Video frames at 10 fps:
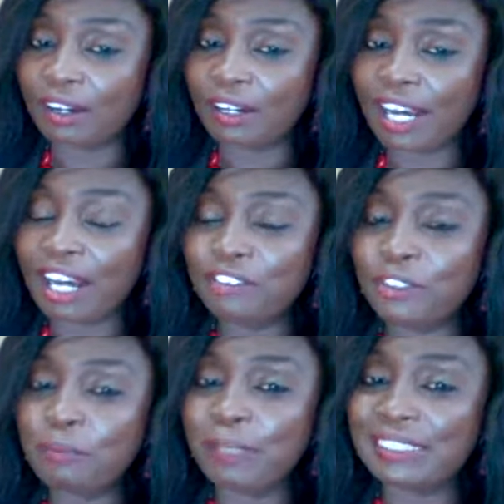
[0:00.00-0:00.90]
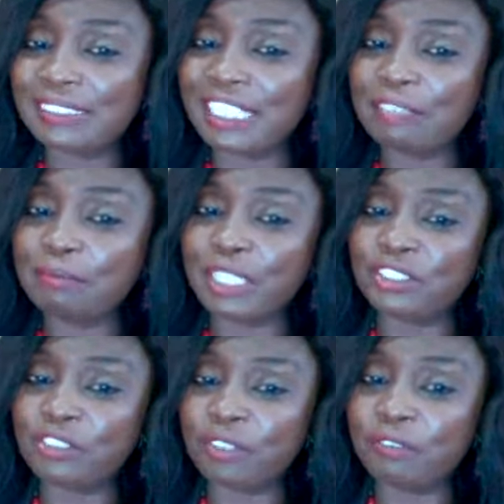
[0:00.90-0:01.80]
how do you maintain
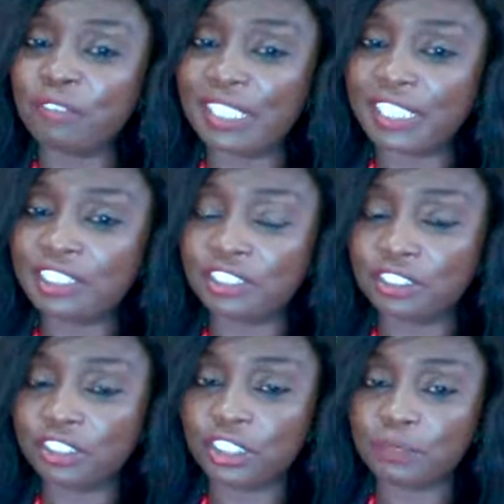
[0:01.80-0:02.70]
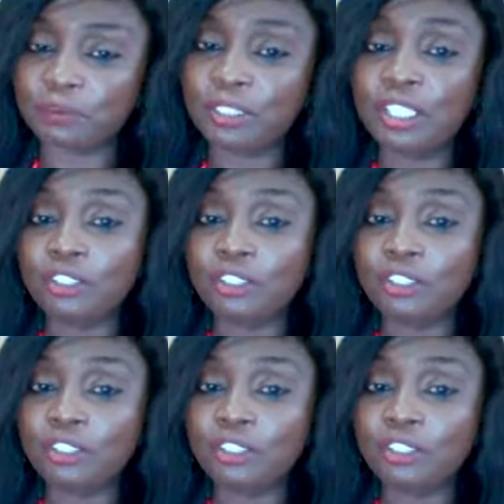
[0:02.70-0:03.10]
mentoring relationships?